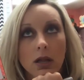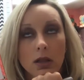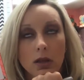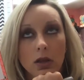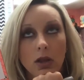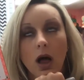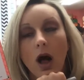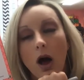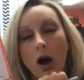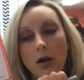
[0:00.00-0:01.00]

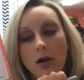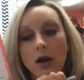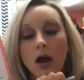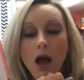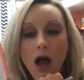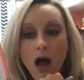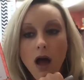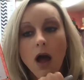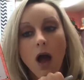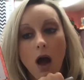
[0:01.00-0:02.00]
Og,
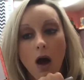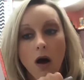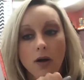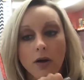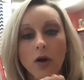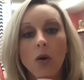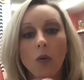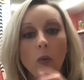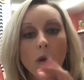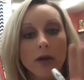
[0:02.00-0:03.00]
og.
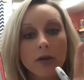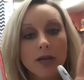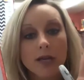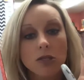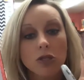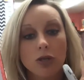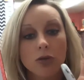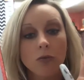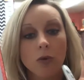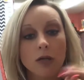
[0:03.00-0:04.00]
What are these
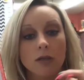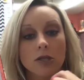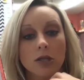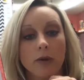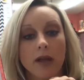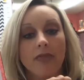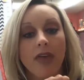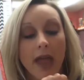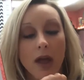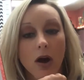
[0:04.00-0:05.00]
2 words doing?
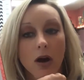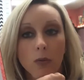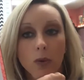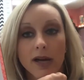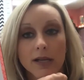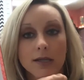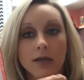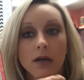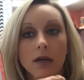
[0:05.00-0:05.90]
They are what?